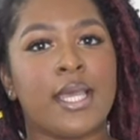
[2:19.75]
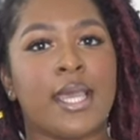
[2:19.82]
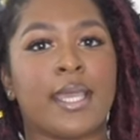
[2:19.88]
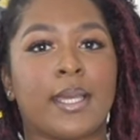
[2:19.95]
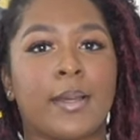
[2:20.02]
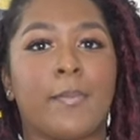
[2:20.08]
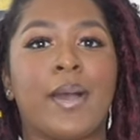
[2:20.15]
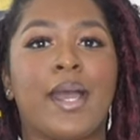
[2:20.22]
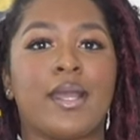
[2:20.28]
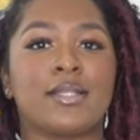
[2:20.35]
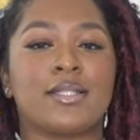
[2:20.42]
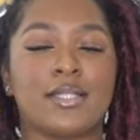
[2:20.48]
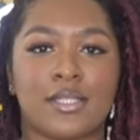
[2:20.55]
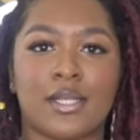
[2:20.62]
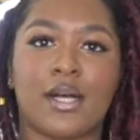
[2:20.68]
in
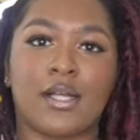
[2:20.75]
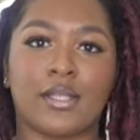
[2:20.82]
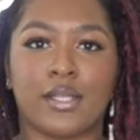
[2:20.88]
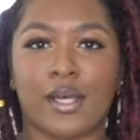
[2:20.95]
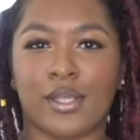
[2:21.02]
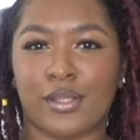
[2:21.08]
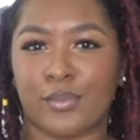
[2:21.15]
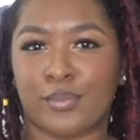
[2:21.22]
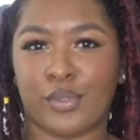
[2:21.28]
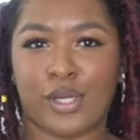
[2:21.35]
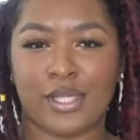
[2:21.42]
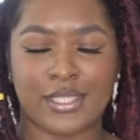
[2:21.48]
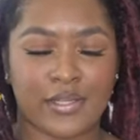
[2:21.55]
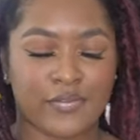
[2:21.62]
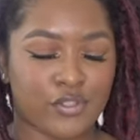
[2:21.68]
comparison to all the other
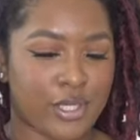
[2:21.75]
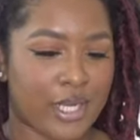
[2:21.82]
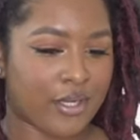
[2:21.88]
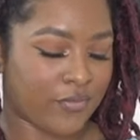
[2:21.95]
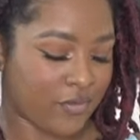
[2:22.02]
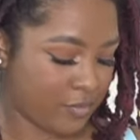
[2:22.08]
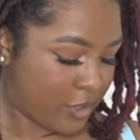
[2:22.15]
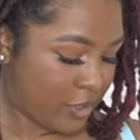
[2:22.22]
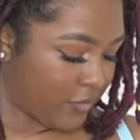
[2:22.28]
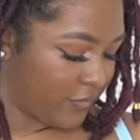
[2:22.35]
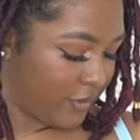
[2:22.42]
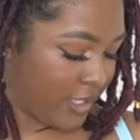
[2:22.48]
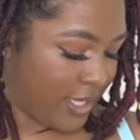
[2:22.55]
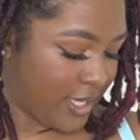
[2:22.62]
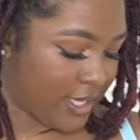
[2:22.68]
bras I've tried from
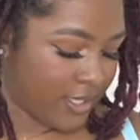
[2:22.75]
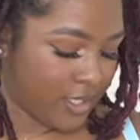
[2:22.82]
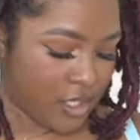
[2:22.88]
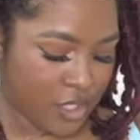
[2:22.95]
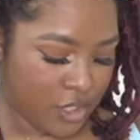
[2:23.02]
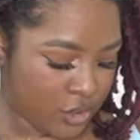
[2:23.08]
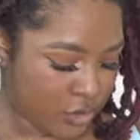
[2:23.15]
Curvy Kate.